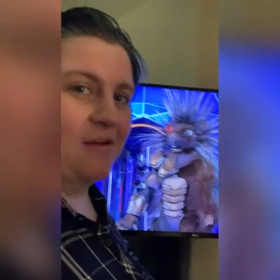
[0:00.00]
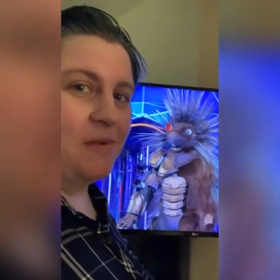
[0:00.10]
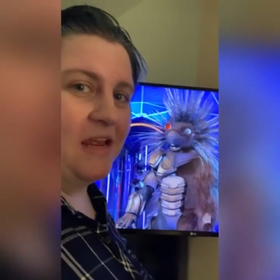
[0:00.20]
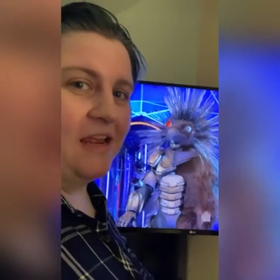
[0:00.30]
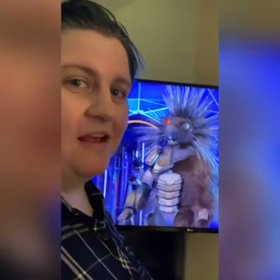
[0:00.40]

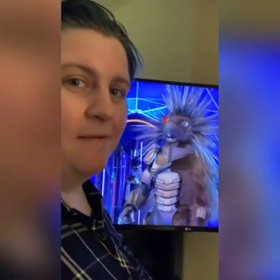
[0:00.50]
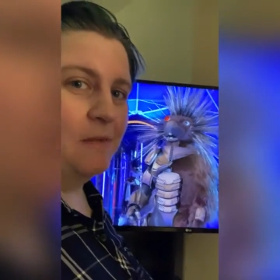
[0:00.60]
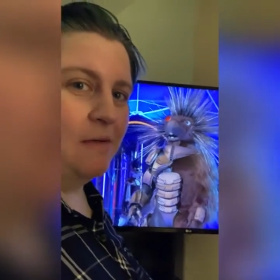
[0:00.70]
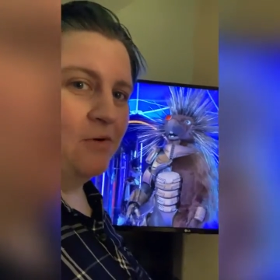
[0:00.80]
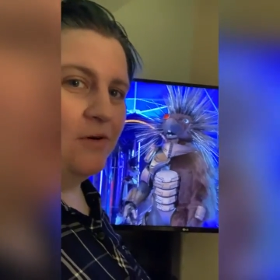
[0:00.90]
be
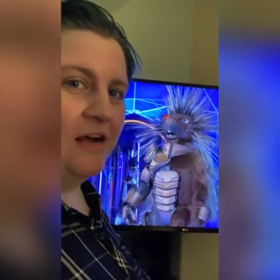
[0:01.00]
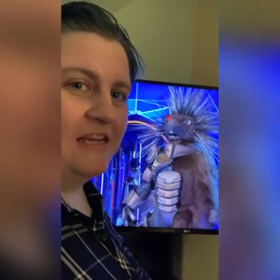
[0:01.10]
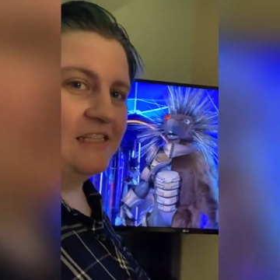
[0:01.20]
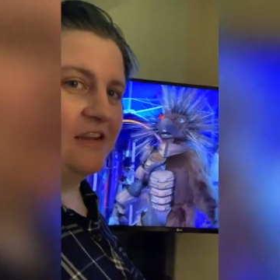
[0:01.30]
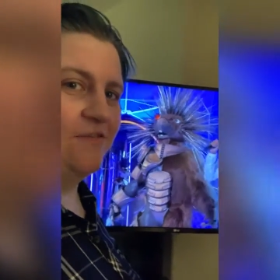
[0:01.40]

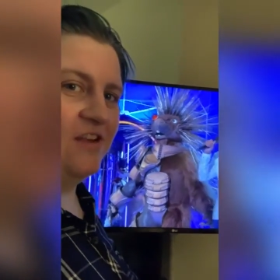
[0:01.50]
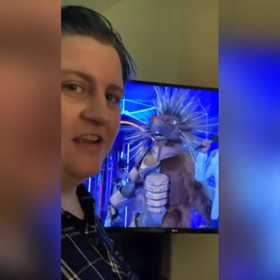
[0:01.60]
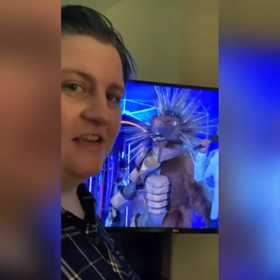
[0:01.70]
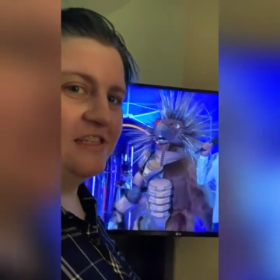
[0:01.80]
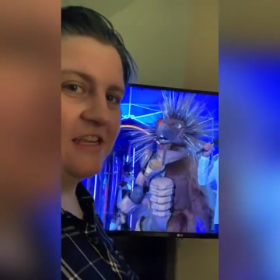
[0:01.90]
memorized if it
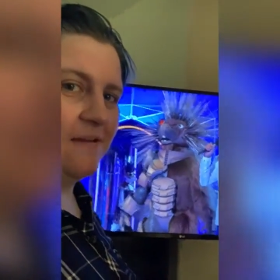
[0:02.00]
is.